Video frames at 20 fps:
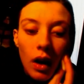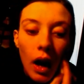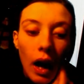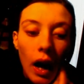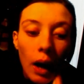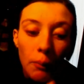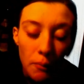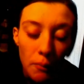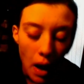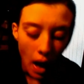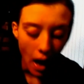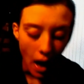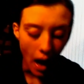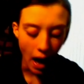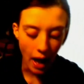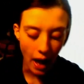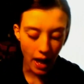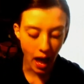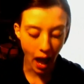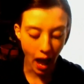
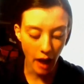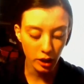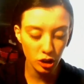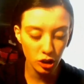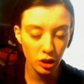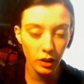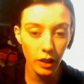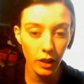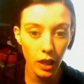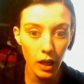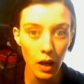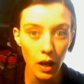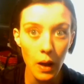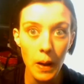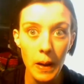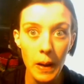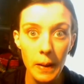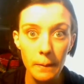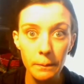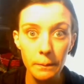I actually
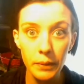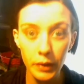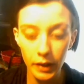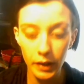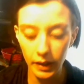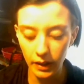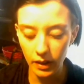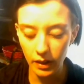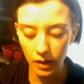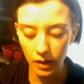put it